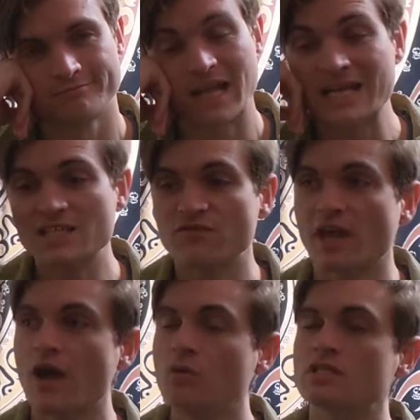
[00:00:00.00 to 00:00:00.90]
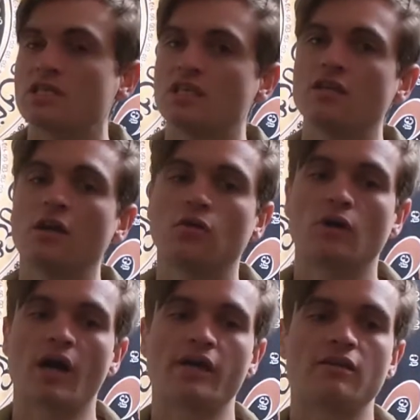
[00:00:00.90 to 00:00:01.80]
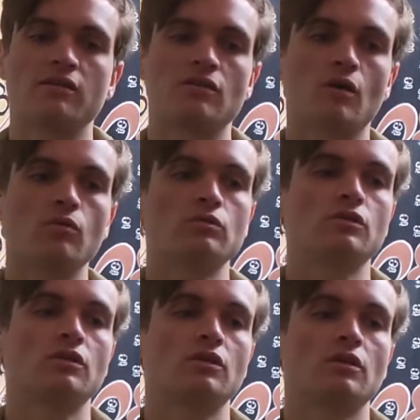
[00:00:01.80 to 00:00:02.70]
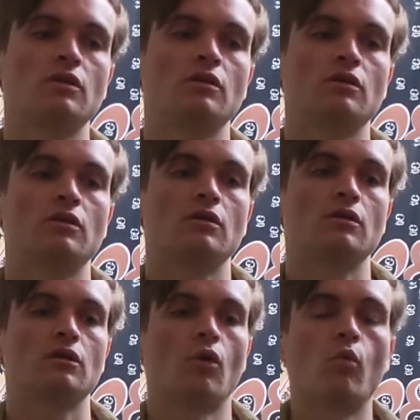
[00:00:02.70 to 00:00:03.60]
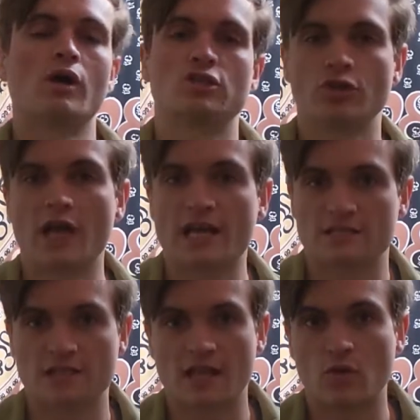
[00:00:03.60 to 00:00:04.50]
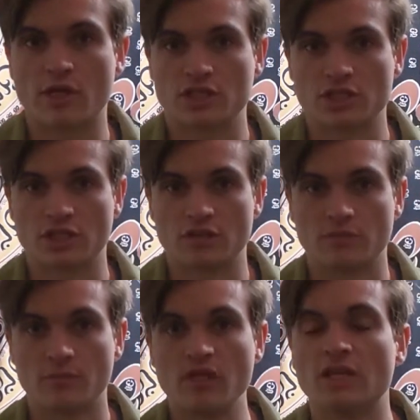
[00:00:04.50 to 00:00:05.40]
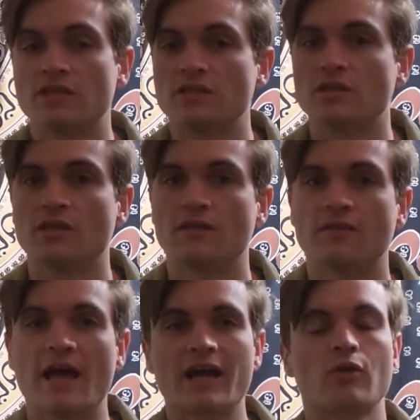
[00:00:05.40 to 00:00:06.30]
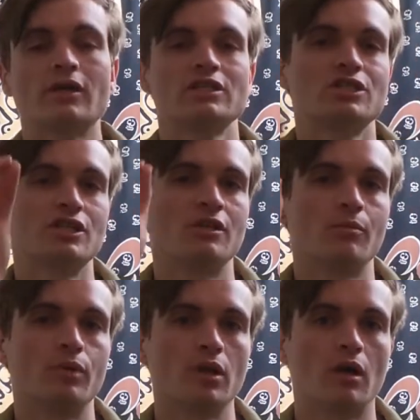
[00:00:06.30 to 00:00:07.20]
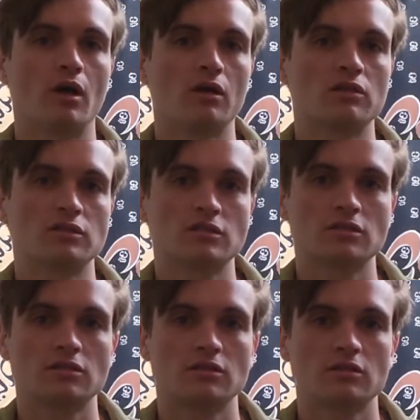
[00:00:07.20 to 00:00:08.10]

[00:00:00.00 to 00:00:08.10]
As of now, as an ego, I don't want you to ask that question, because that question belongs